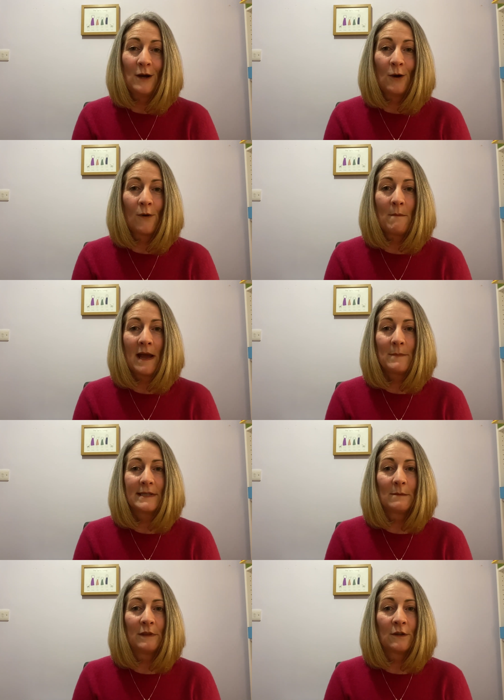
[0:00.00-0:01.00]
Or it might be
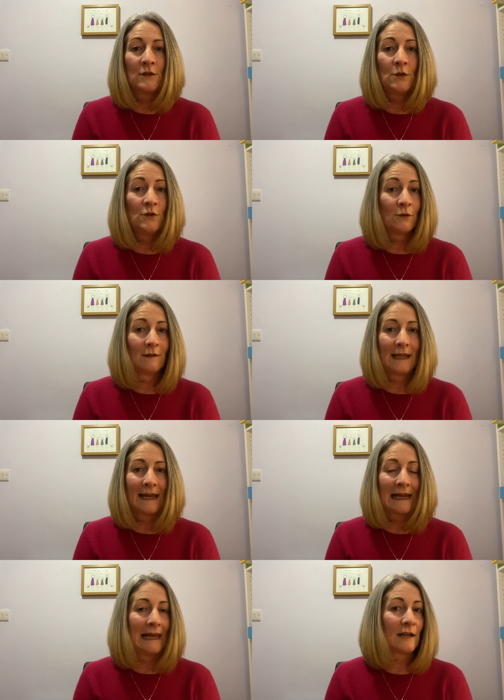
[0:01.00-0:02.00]
something unusual
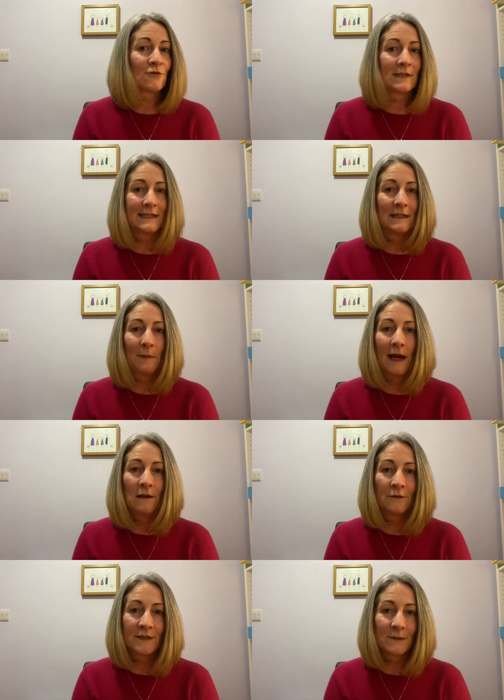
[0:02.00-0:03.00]
like electricity
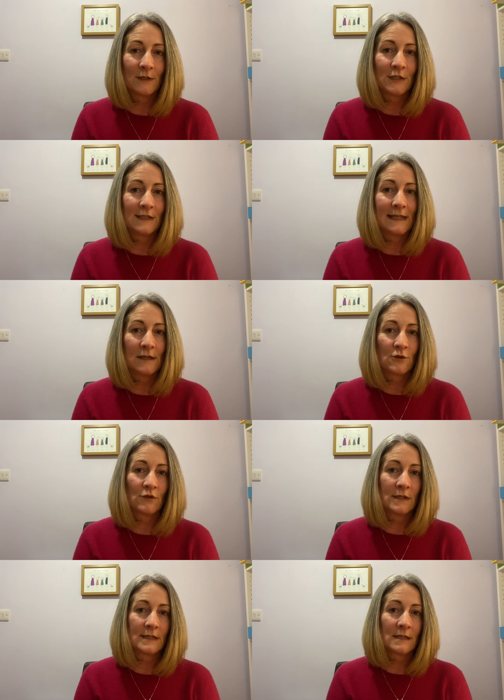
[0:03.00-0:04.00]
pylons, which is the
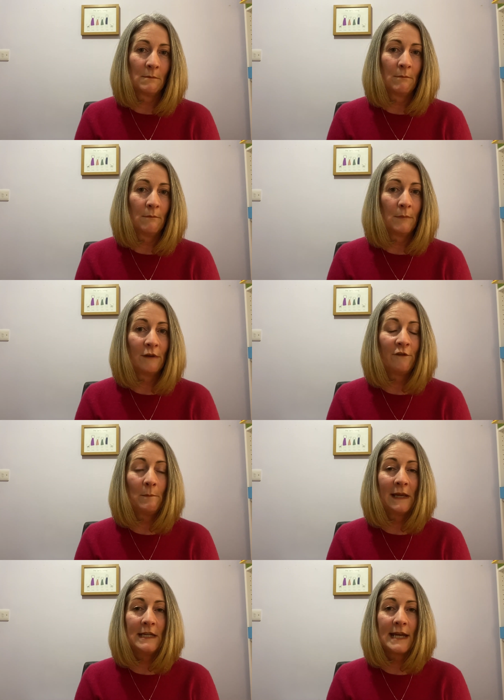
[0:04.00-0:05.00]
interest. But for
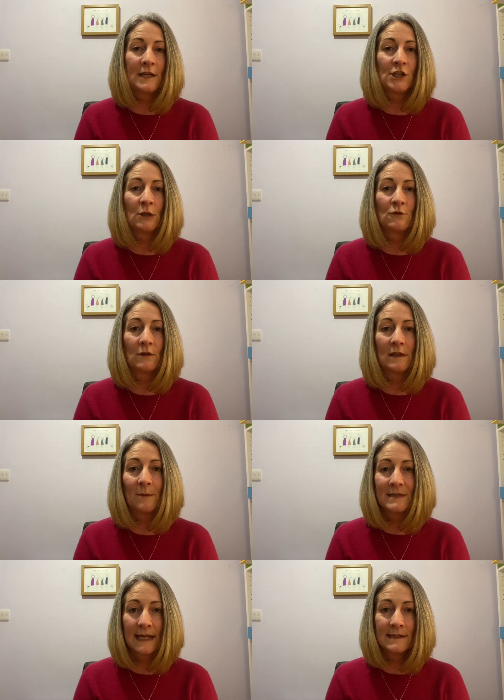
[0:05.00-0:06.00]
PDA children, the
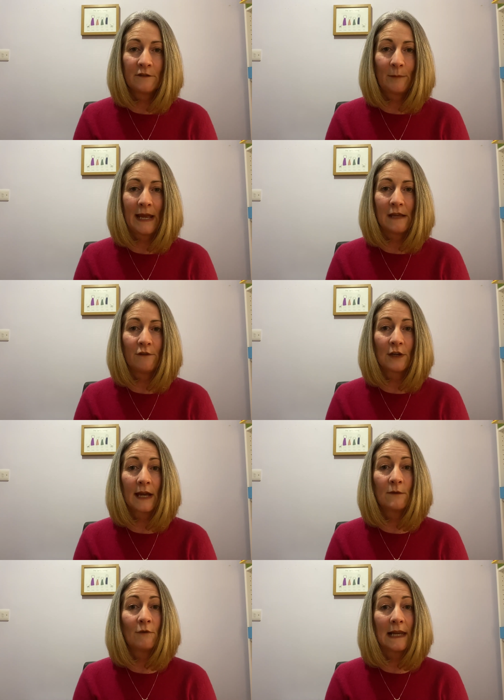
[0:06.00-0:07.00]
obsessive behaviour
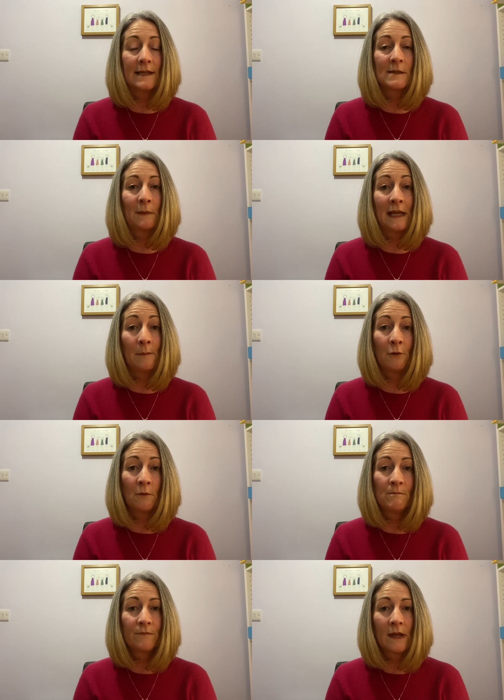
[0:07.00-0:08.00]
can relate to
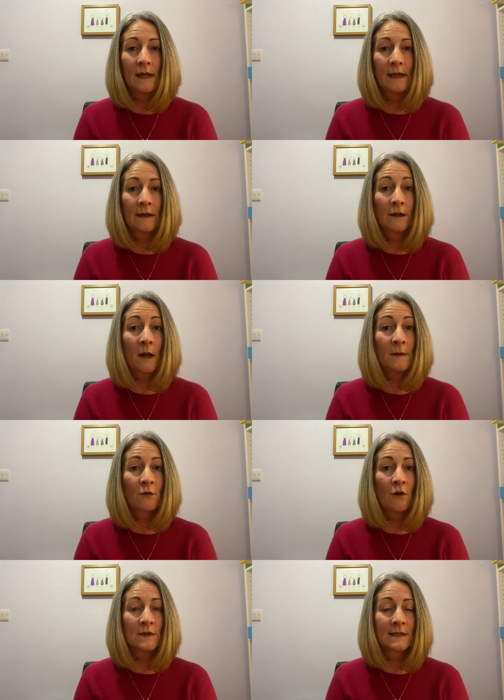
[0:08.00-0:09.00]
people. It can come
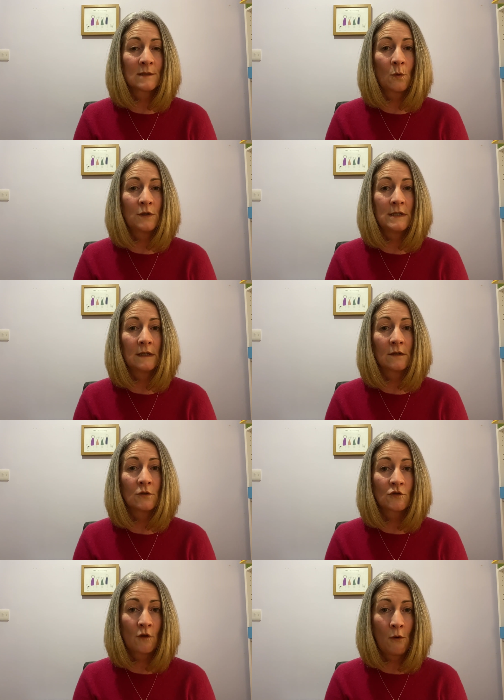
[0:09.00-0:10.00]
across as wanting
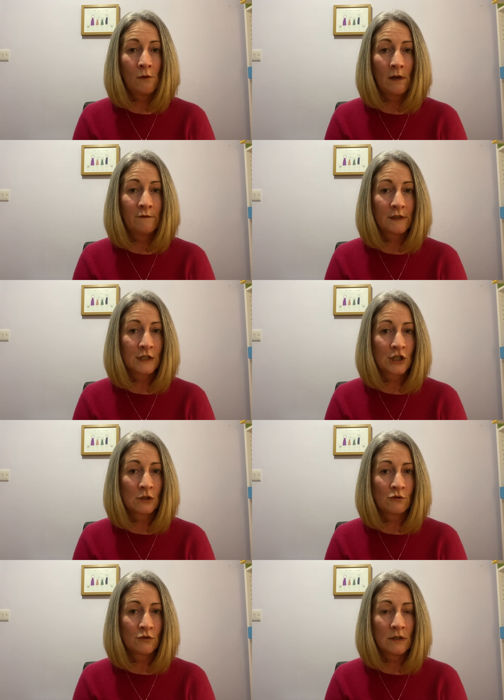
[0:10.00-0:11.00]
control of other
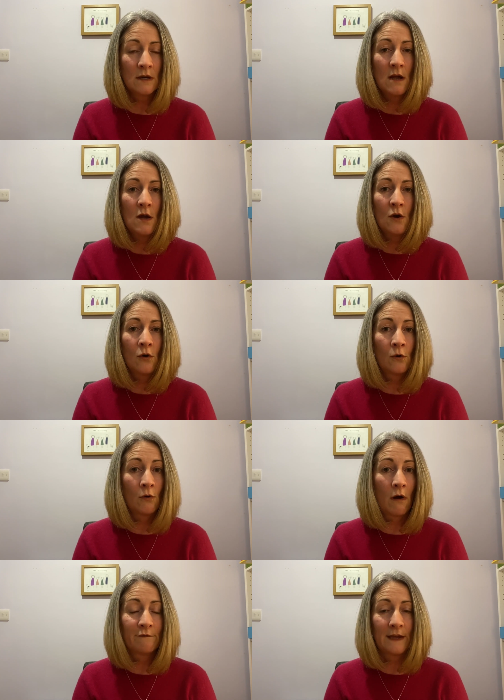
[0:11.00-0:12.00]
children
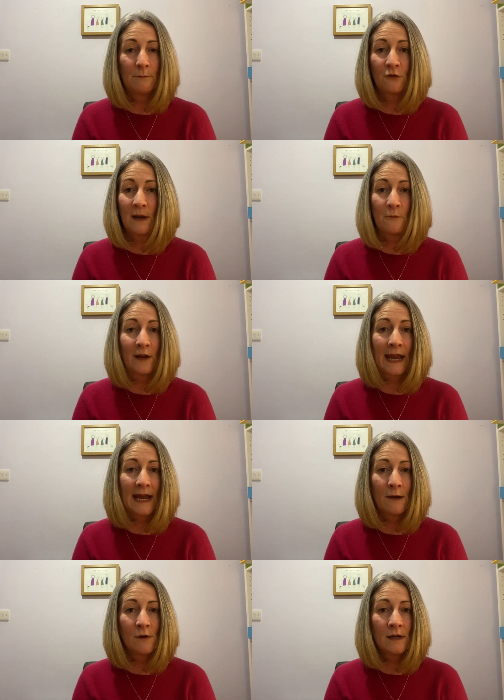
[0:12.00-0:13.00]
or of their primary
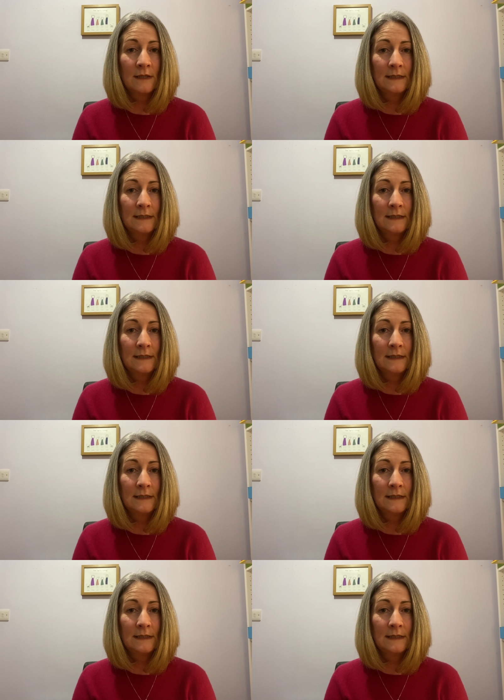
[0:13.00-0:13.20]
carer.